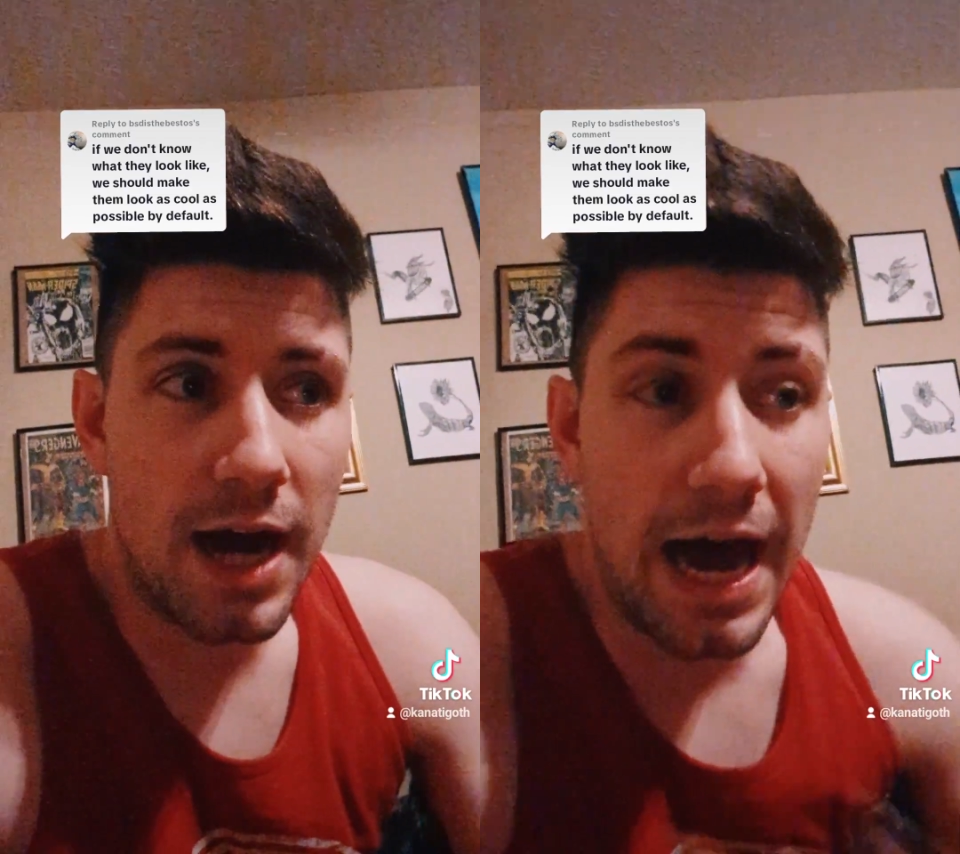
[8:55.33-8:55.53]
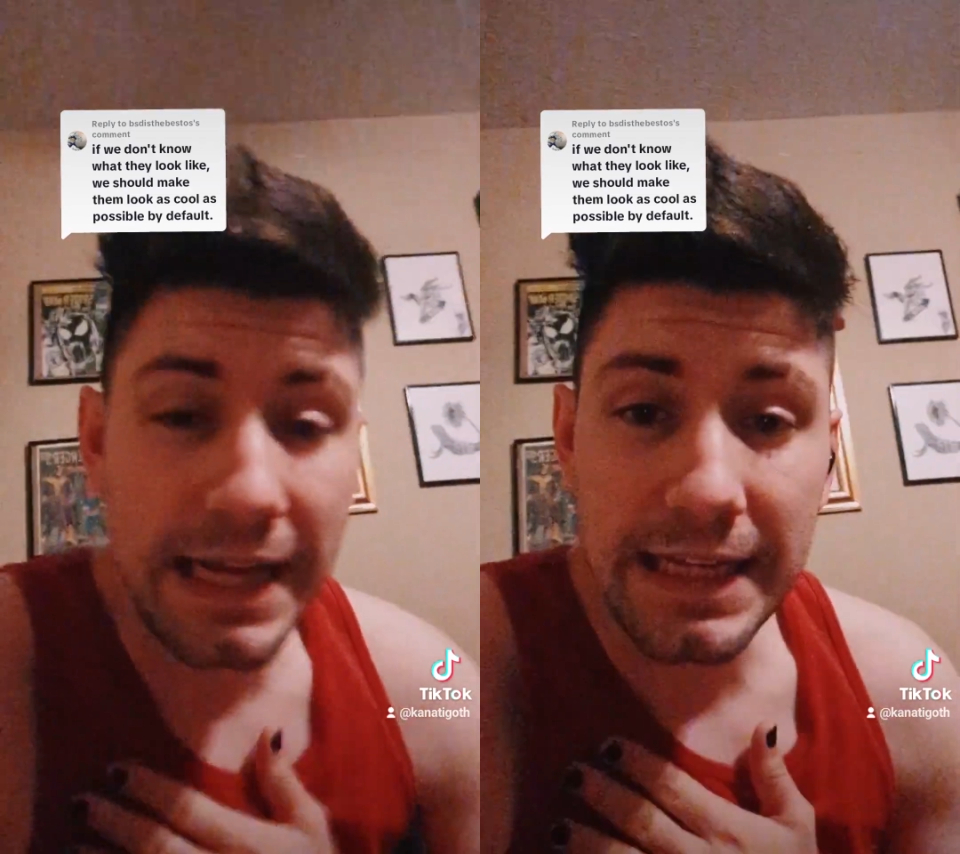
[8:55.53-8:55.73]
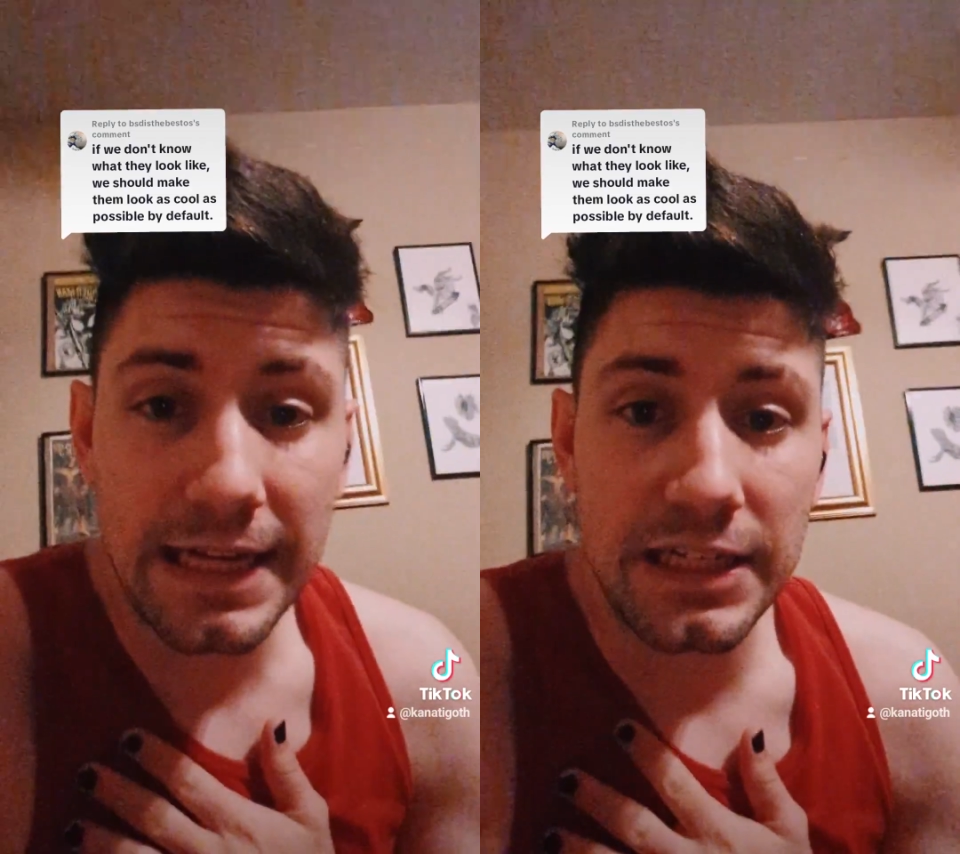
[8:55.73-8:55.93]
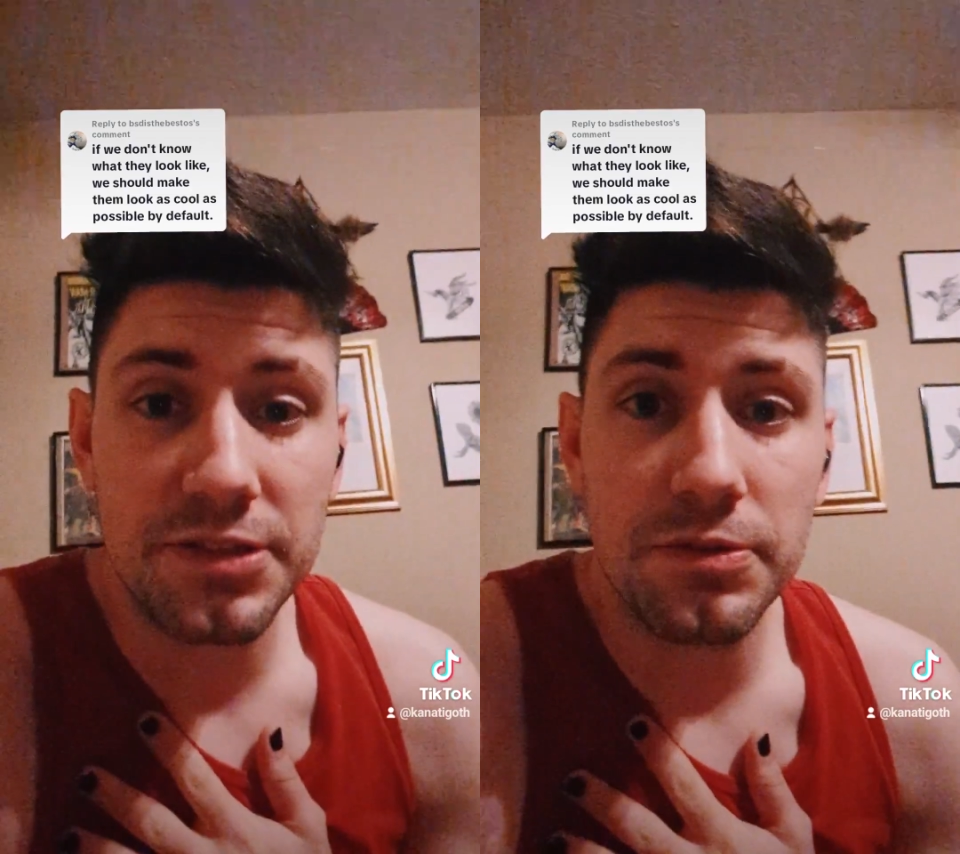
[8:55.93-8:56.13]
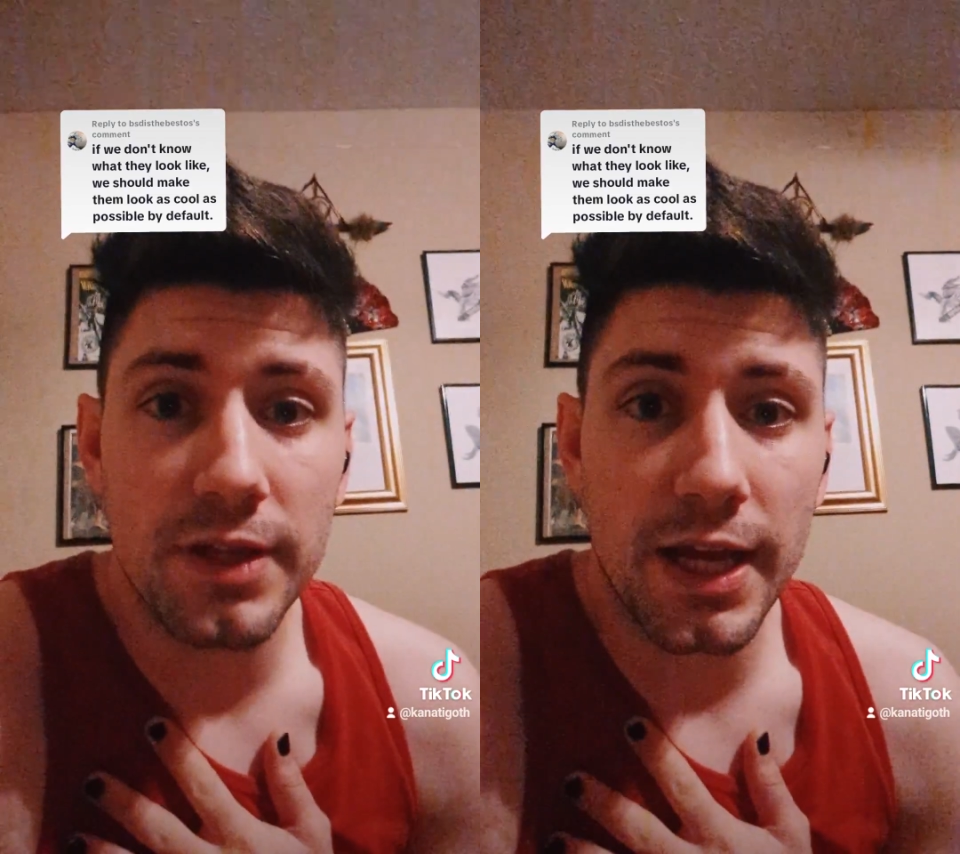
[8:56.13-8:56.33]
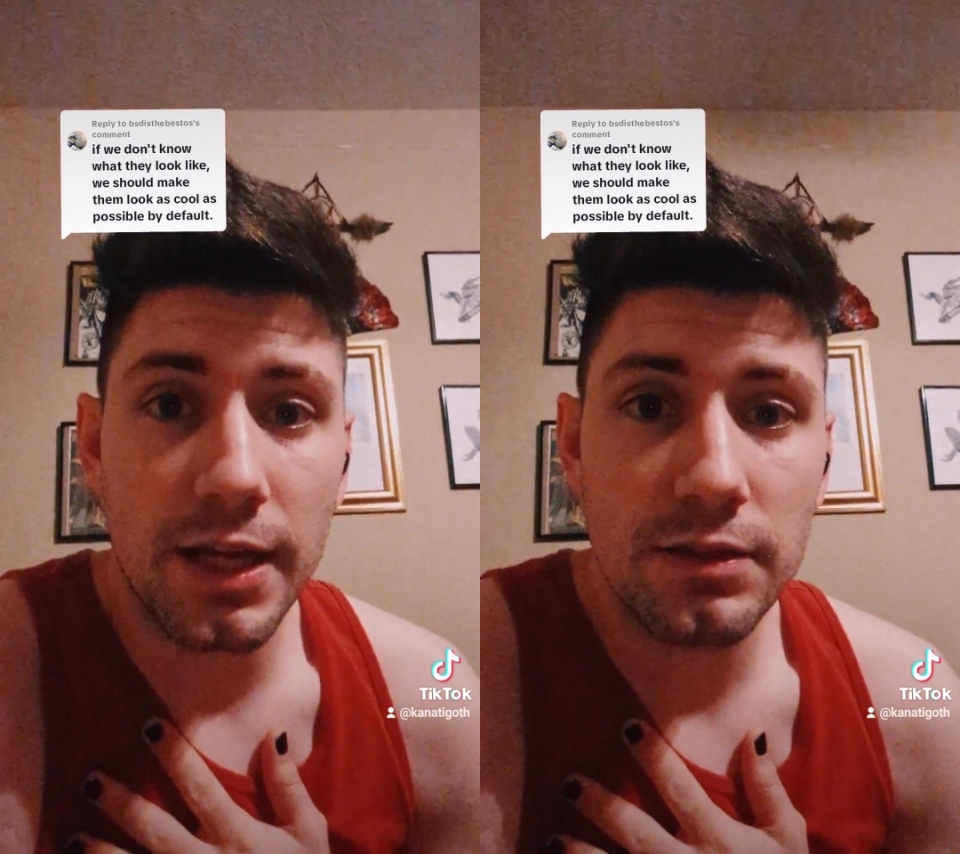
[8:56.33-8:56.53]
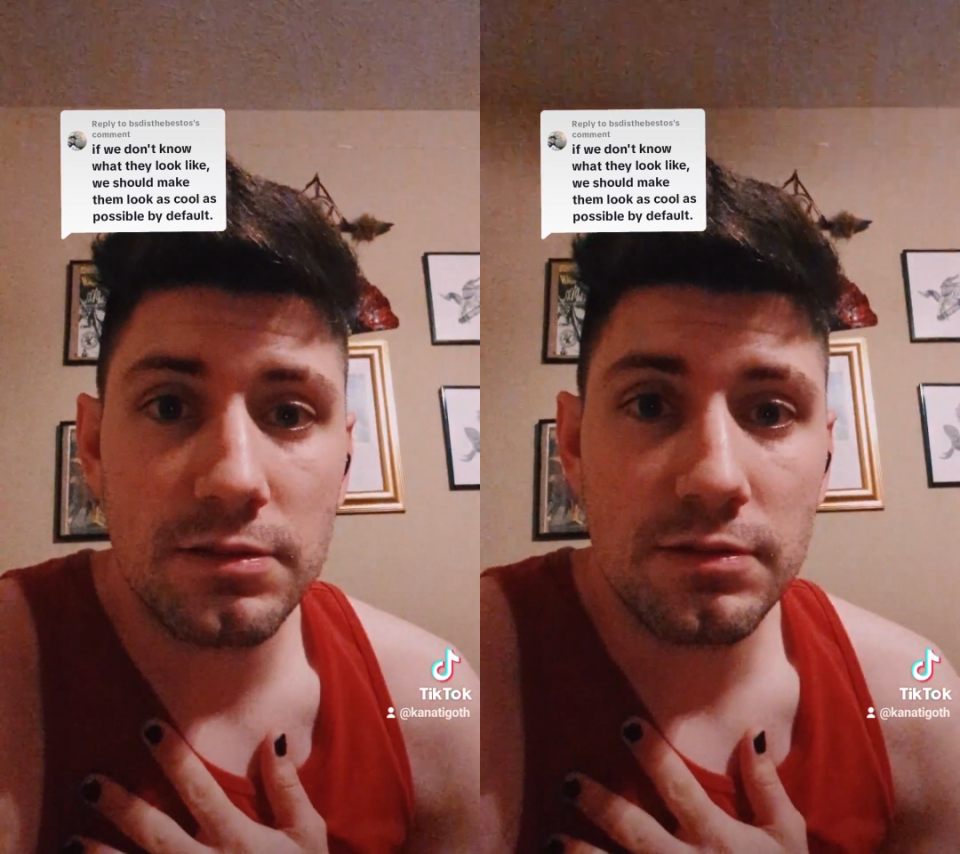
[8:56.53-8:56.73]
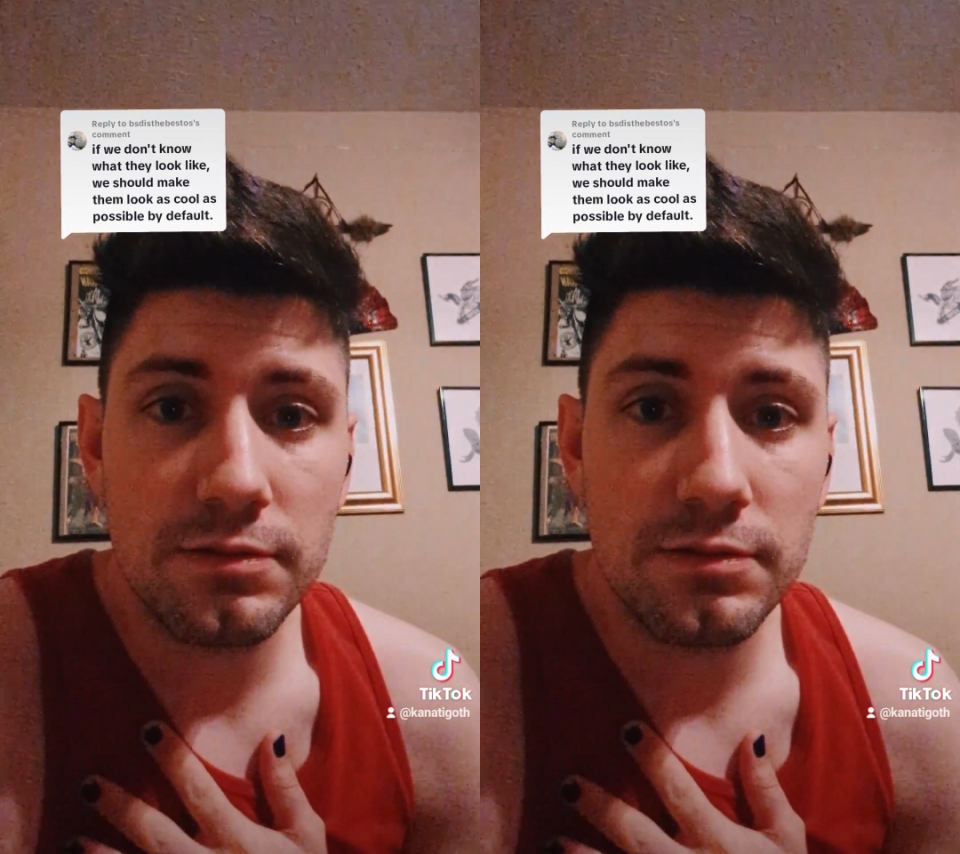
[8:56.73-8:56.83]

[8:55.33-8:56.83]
I kind of do that,